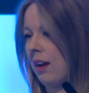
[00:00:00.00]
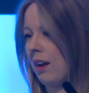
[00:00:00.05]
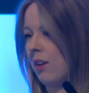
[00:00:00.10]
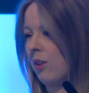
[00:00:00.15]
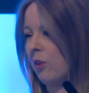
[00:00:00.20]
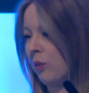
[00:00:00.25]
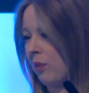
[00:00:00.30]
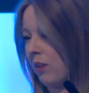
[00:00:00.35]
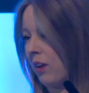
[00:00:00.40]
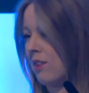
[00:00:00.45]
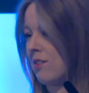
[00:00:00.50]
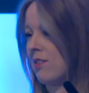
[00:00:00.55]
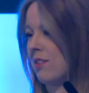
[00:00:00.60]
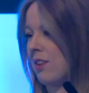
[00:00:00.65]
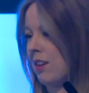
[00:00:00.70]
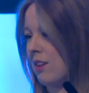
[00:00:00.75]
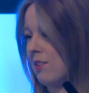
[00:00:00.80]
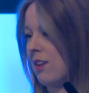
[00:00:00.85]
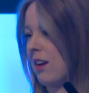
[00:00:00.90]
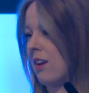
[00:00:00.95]
all those
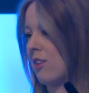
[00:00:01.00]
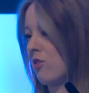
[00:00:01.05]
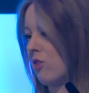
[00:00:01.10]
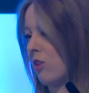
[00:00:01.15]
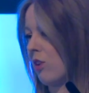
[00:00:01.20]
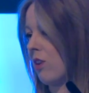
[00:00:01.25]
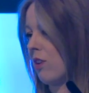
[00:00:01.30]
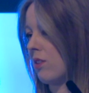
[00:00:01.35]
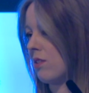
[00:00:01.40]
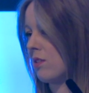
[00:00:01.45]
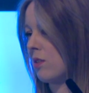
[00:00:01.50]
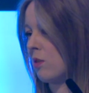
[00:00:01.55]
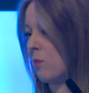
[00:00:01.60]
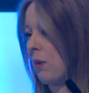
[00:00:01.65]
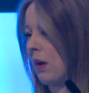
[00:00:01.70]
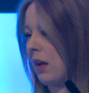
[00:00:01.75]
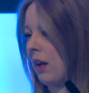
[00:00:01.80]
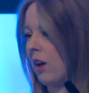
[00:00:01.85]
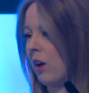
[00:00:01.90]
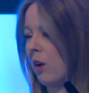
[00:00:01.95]
extra costs that
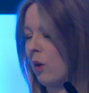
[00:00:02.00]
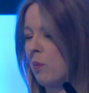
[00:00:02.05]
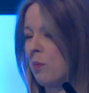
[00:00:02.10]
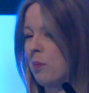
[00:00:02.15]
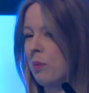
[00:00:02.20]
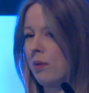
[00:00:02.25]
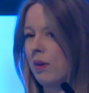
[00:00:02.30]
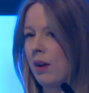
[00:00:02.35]
make up